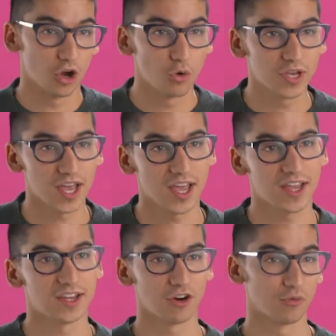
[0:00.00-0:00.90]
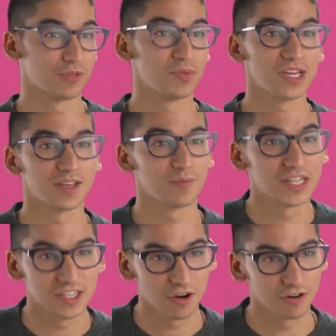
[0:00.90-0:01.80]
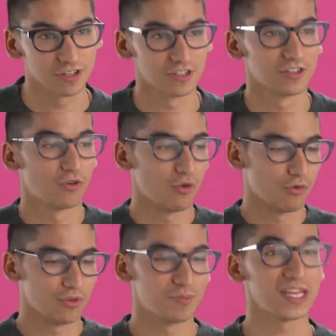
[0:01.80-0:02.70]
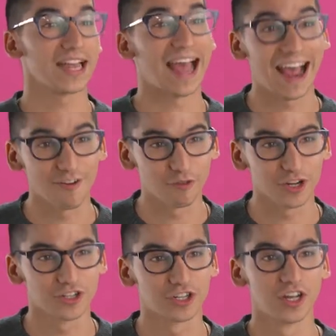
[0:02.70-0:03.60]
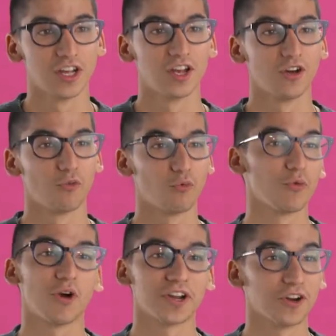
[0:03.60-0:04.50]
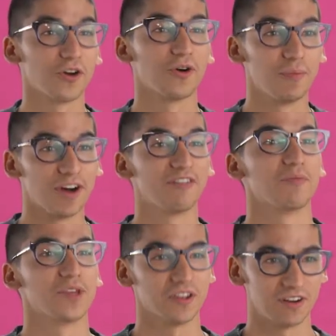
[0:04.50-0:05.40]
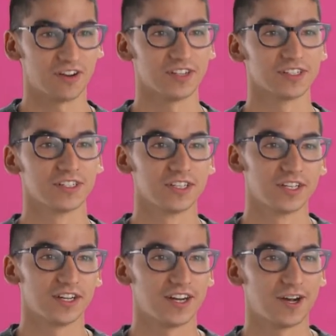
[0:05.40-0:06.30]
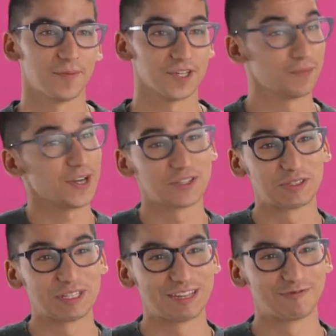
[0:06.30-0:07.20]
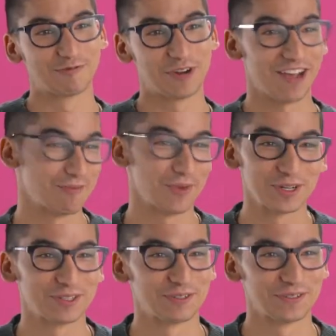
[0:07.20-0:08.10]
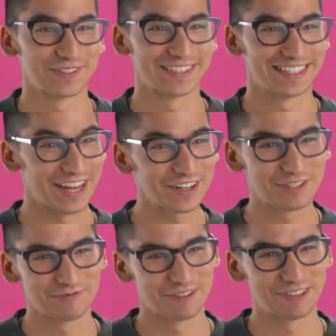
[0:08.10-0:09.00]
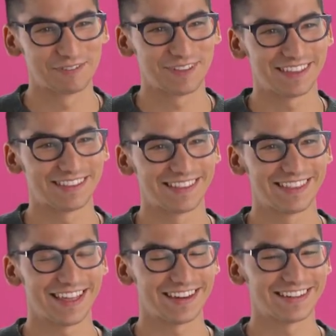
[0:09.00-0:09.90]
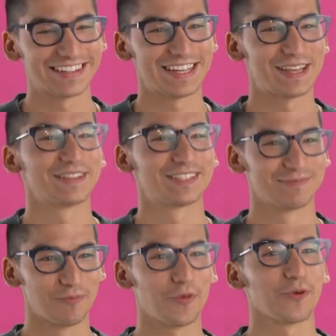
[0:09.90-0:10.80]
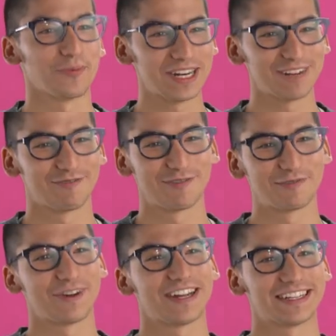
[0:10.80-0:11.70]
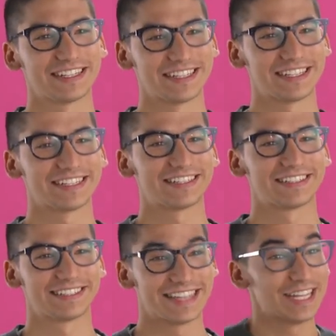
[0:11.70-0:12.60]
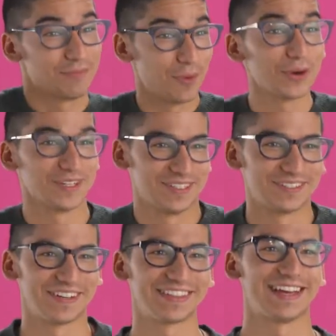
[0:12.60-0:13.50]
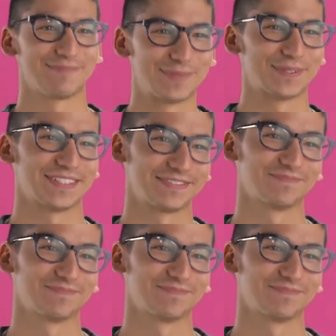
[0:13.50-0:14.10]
okay, or with being mediocre, or with being average. We want to go above and beyond. Especially if we have a personal connection with you, then it's more meaningful, right? It's personal at that point.